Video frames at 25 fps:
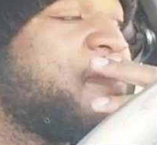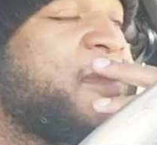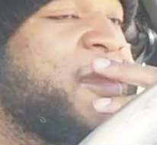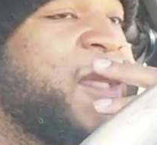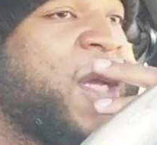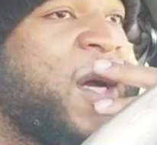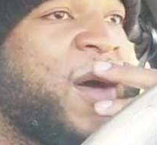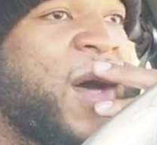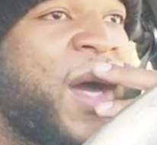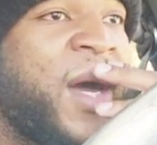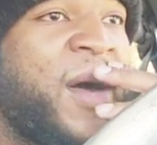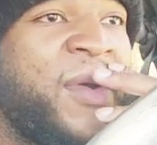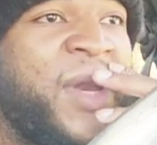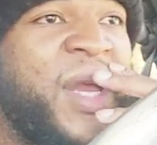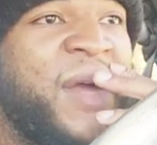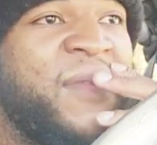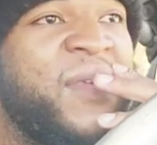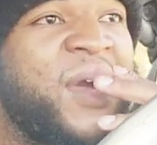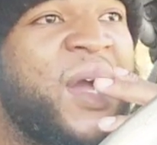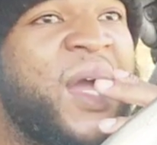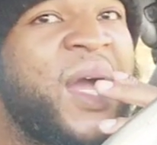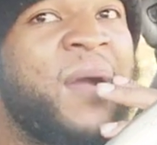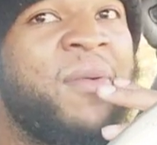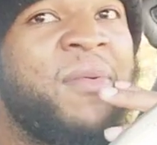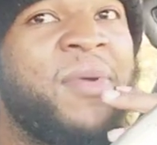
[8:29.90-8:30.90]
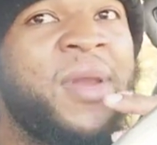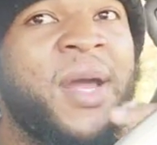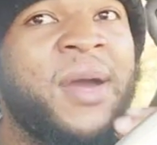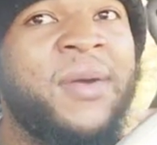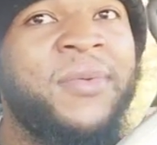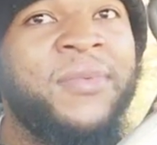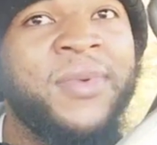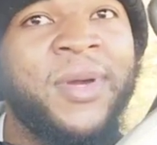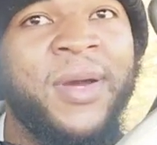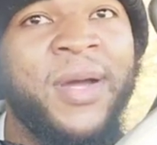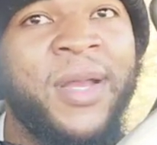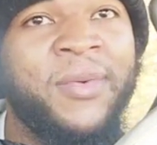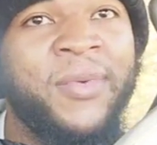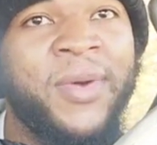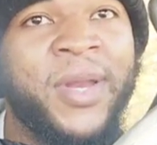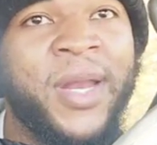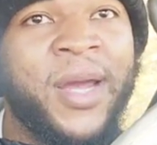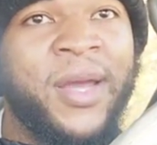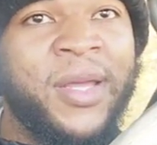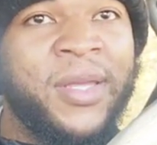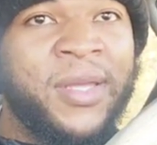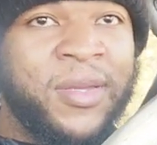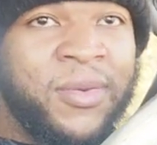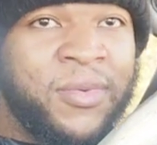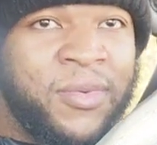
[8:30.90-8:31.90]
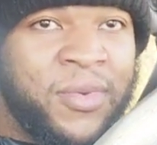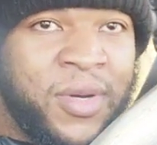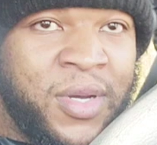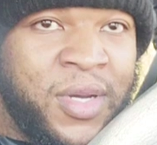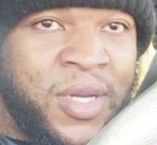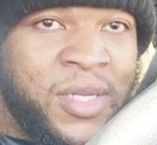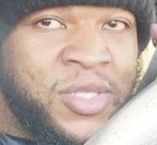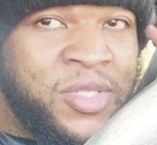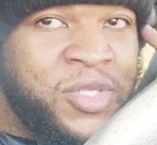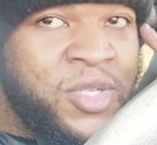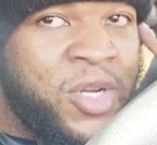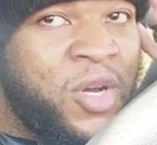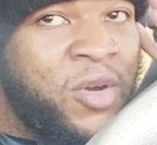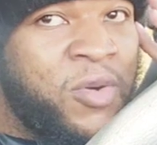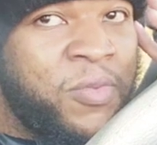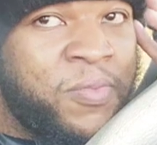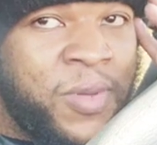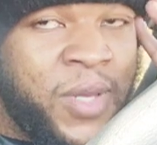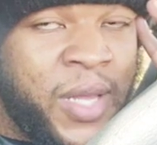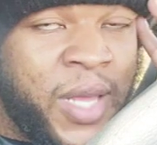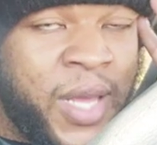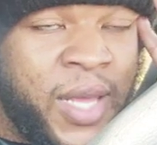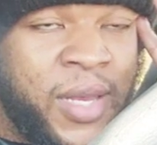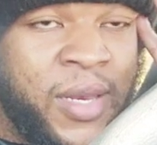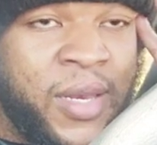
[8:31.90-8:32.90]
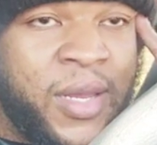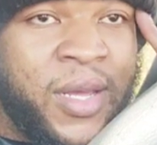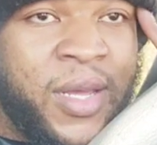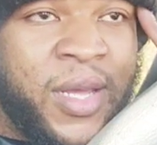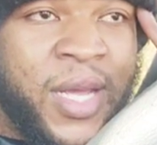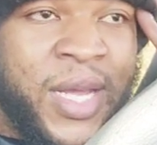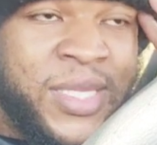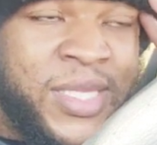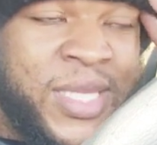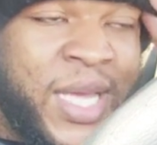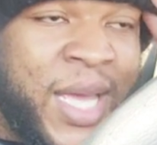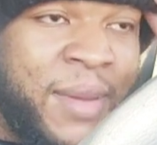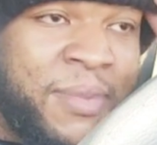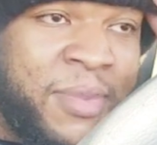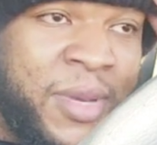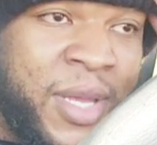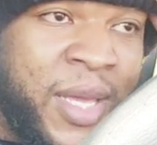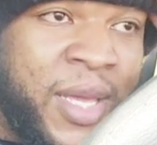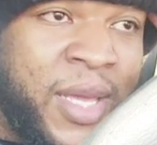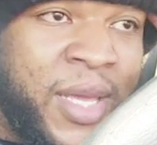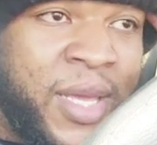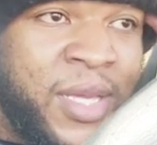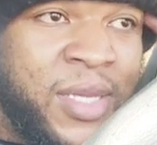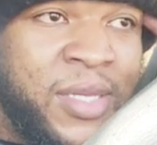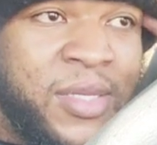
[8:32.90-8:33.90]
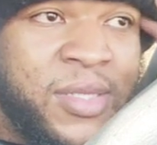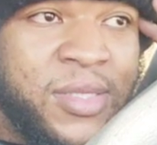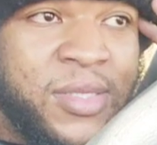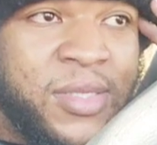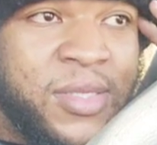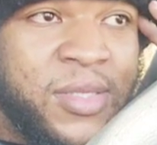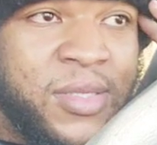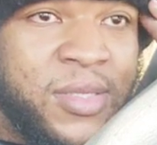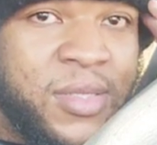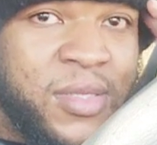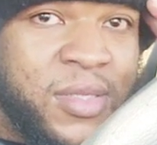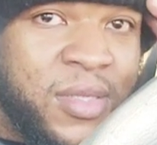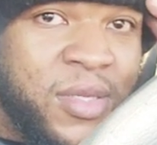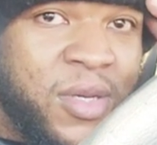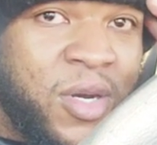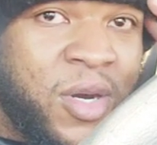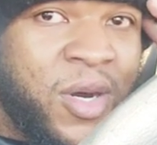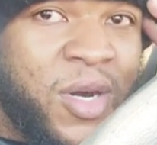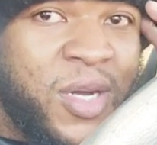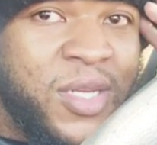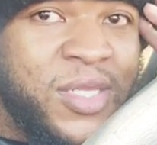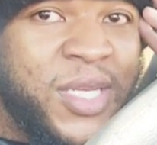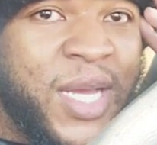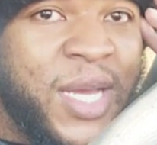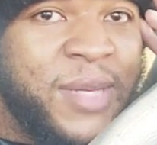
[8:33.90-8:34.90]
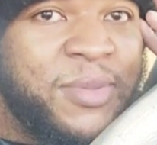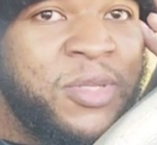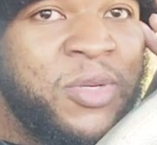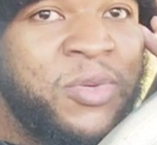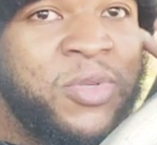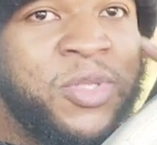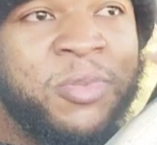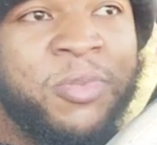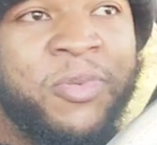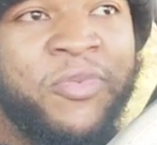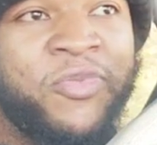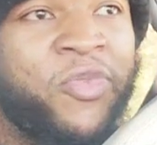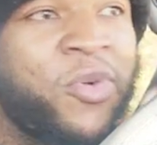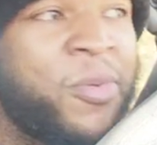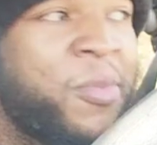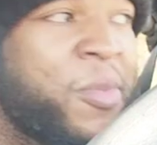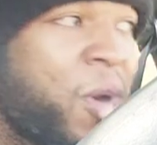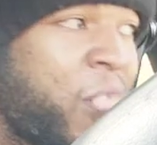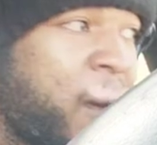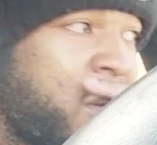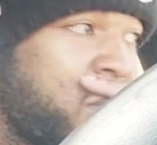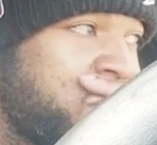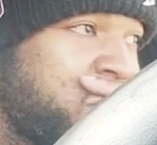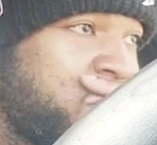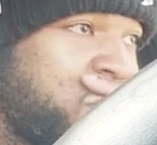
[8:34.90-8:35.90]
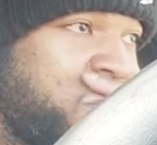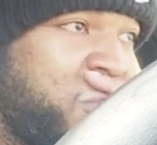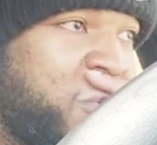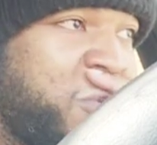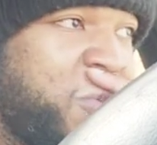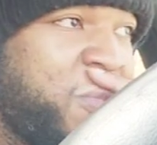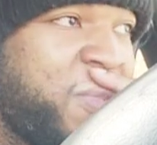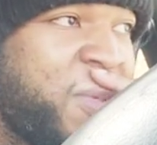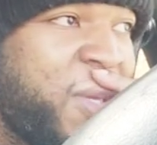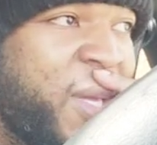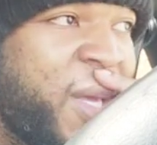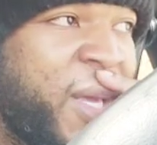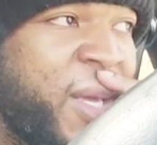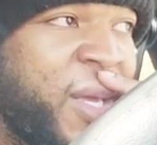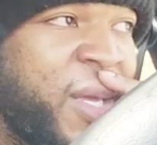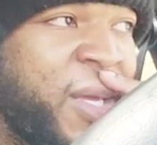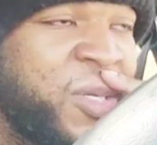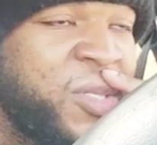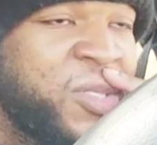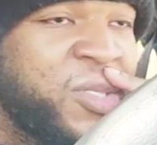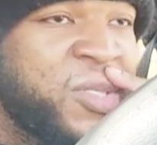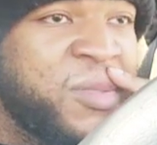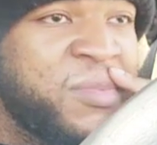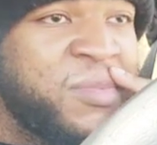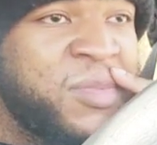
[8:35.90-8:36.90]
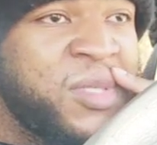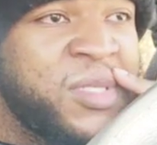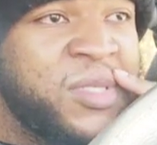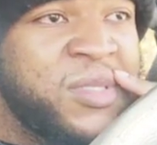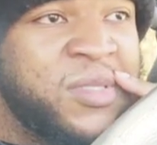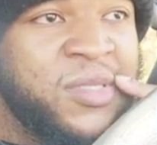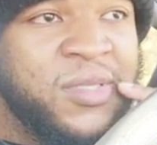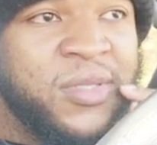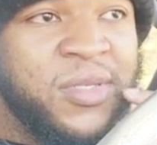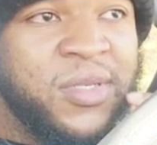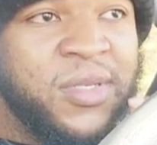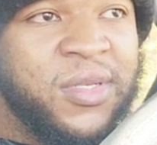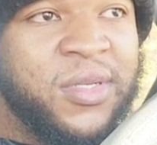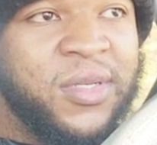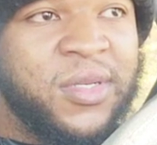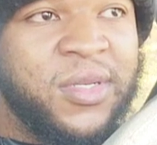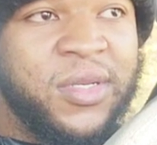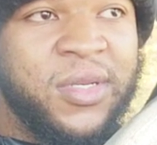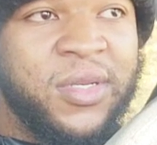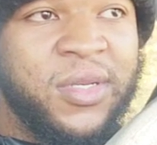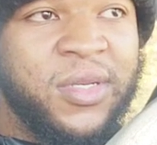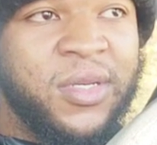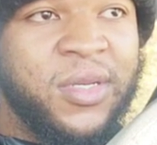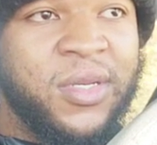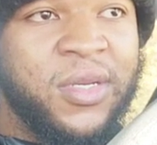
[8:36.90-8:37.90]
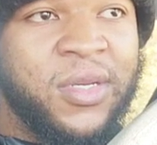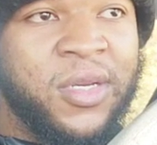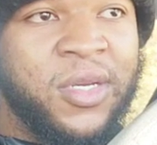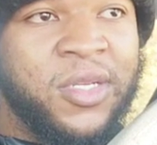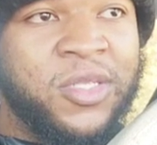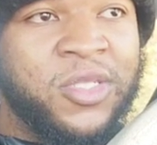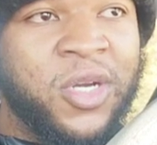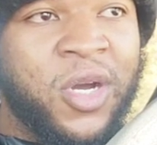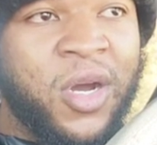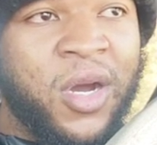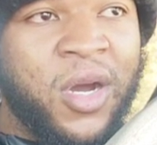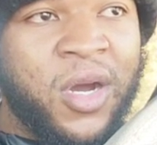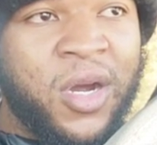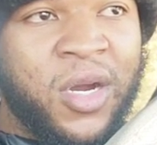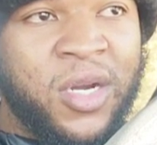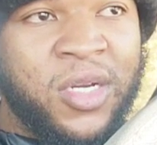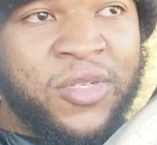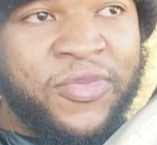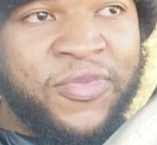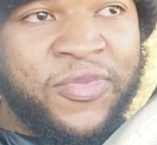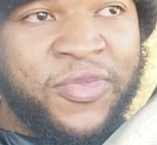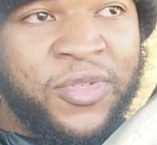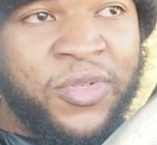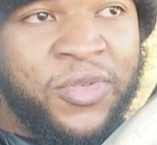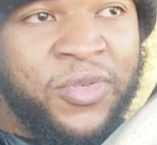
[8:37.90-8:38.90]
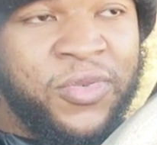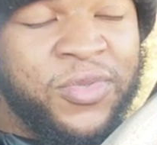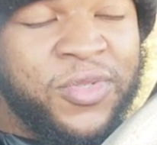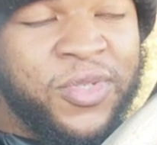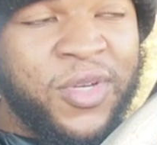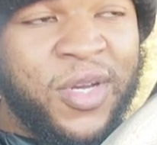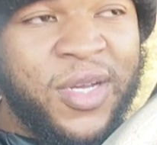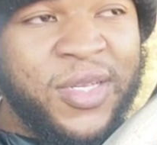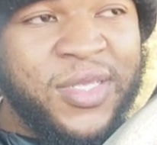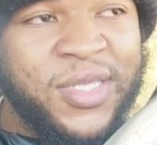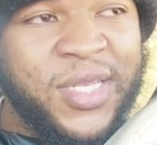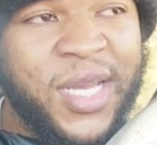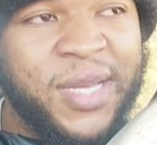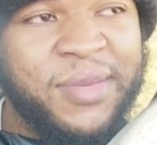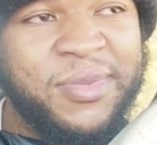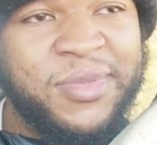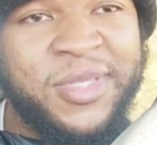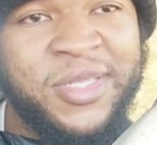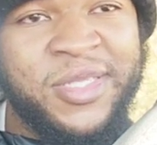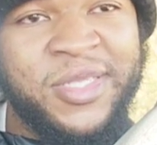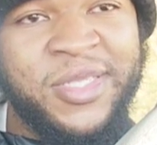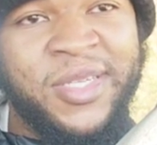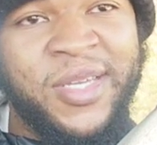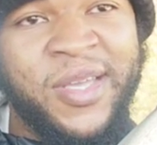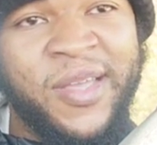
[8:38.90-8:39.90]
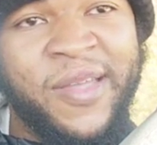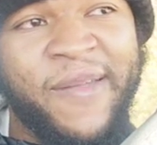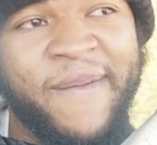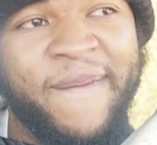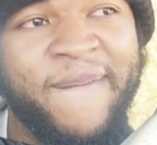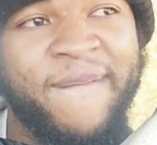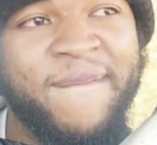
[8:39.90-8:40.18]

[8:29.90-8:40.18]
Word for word: No, I don't ever hide what I uh, what I was. You know, played a uh, I tap danced, all types of shit. Went to performing art school, played instruments, guitars, flutes, all types of shit.